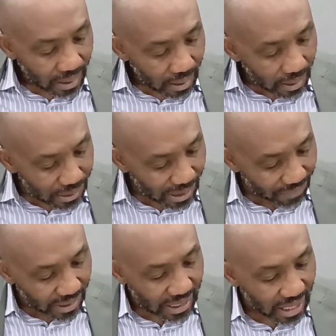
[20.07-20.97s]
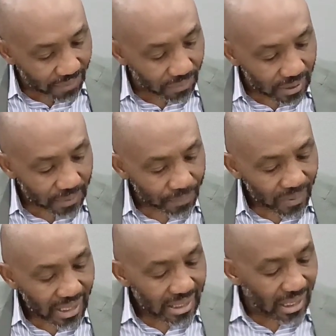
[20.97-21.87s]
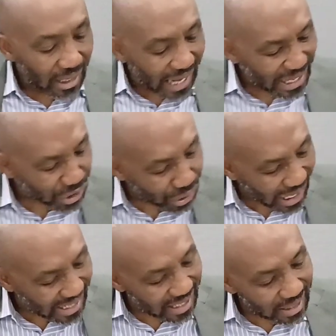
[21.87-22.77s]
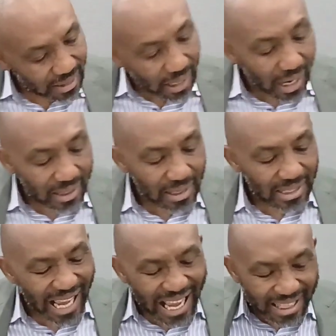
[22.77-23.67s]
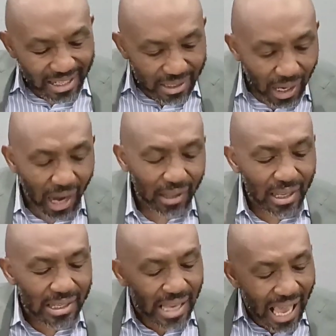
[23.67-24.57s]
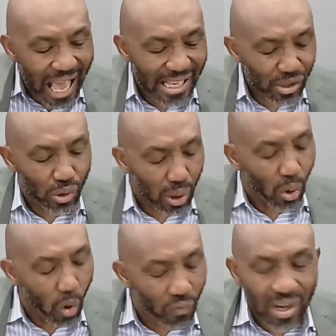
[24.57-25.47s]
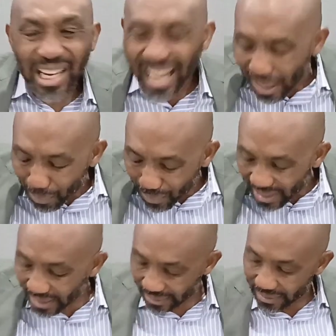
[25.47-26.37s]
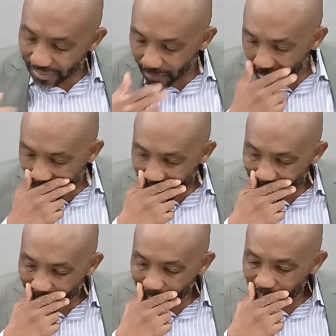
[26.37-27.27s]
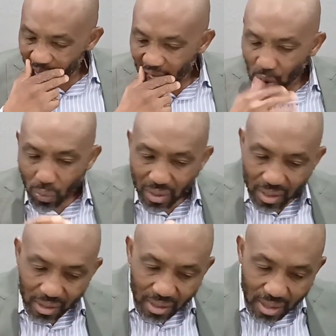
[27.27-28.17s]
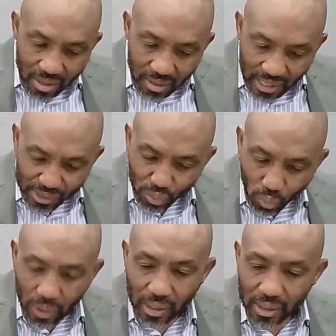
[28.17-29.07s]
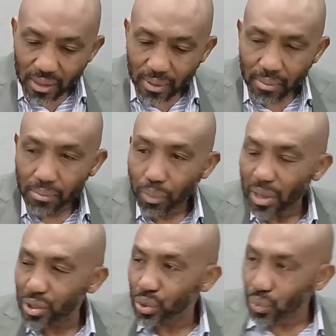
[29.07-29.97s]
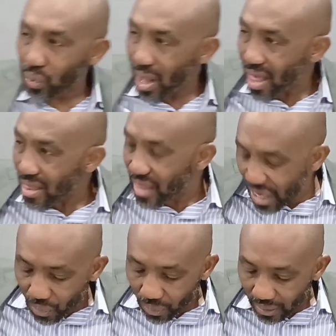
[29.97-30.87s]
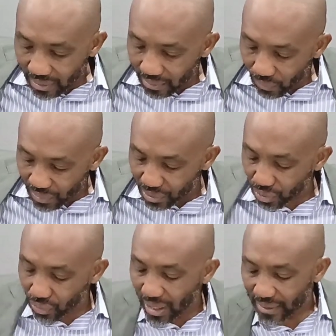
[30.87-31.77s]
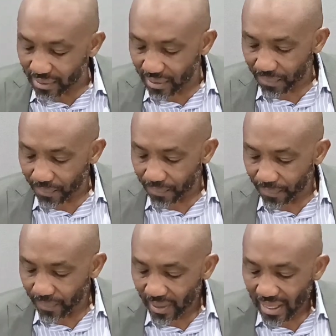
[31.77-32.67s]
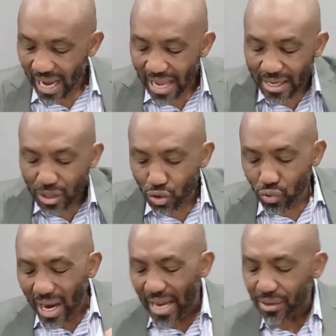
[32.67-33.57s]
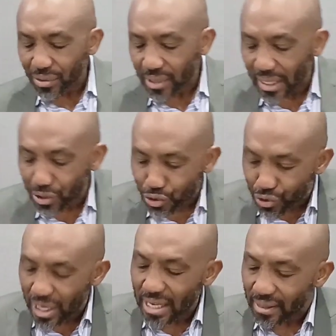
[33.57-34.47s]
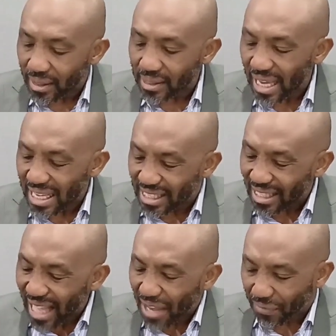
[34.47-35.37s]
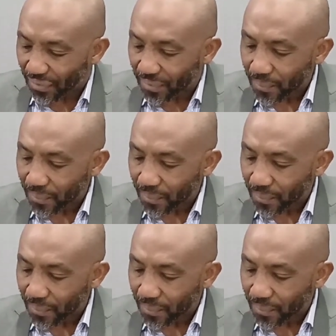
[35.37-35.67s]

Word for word: Listen that very carefully. The light shines in the darkness, and the darkness has not overcome it. So, this word points to the Word, which is Christ. And in Christ, in Jesus, is life.